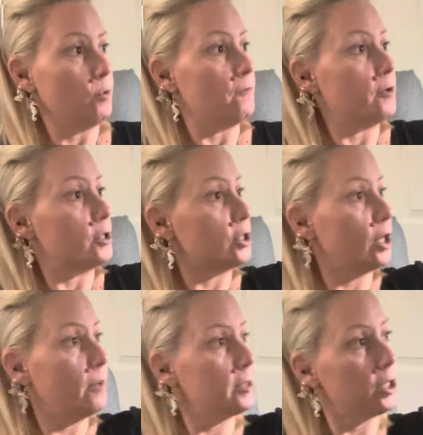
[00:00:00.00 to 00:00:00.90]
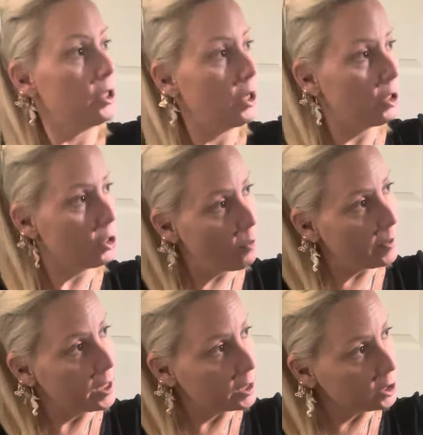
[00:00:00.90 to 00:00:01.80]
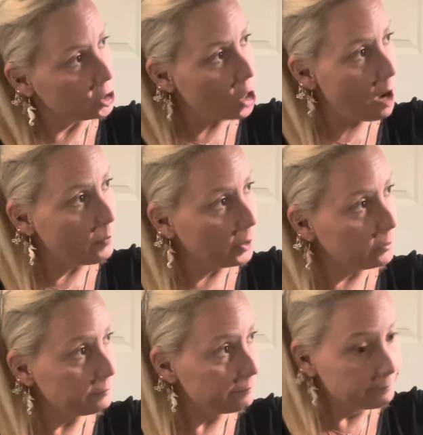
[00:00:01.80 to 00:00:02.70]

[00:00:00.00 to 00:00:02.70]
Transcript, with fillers: If you're determined to learn, nobody can stop you.